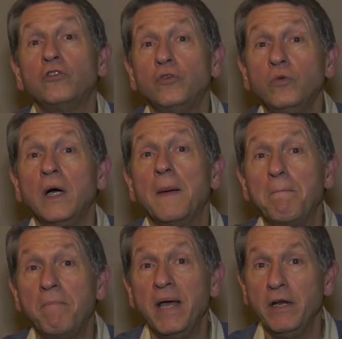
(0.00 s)
to a
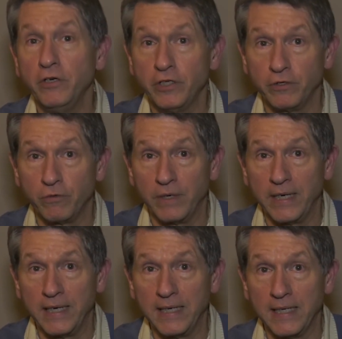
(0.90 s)
better
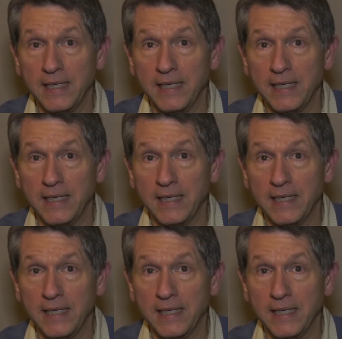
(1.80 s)
degree